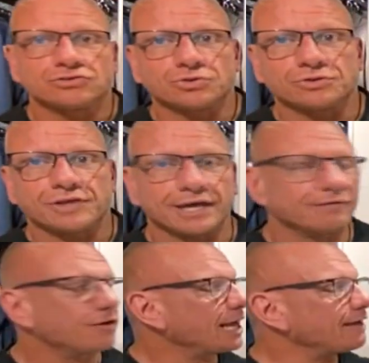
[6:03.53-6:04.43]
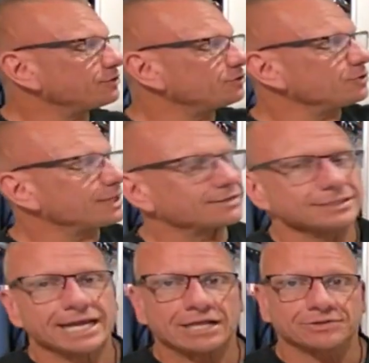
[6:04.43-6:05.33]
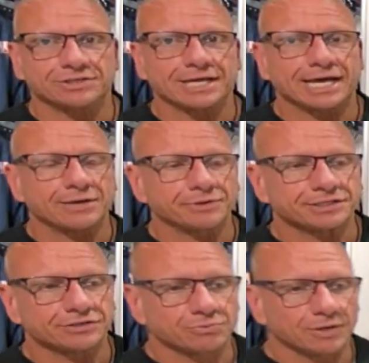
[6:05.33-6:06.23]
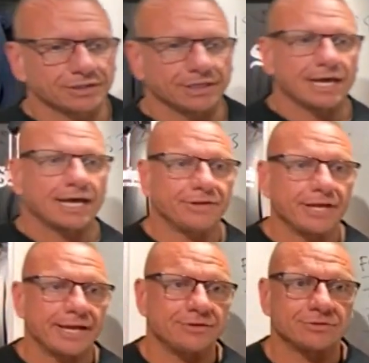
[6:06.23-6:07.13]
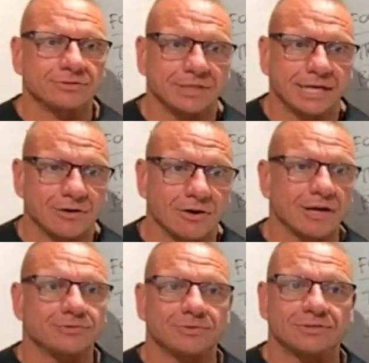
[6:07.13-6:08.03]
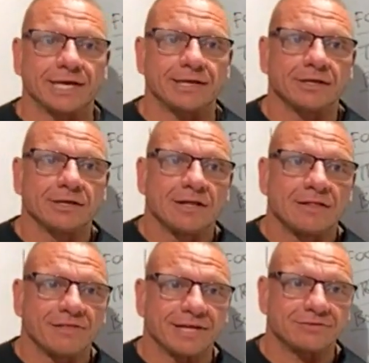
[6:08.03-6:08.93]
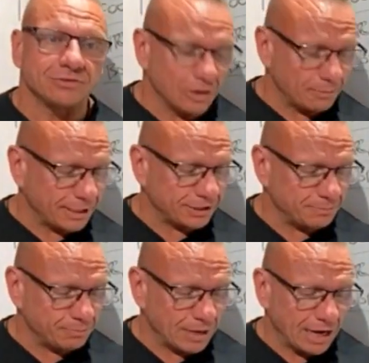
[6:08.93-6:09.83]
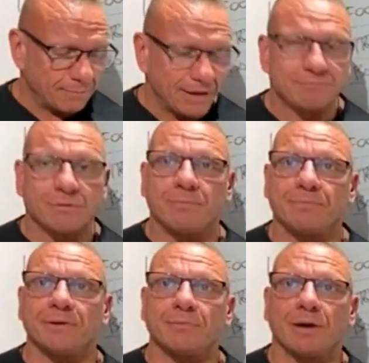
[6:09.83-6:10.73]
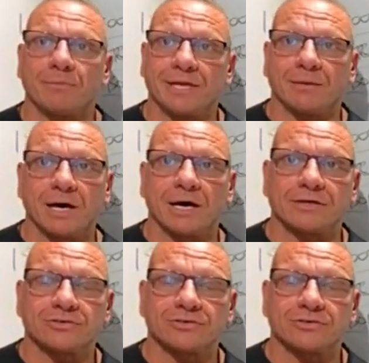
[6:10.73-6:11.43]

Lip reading: if I have 2000 calories a day, which is what the RDAs and DRIs would say, that's not much above my BMR.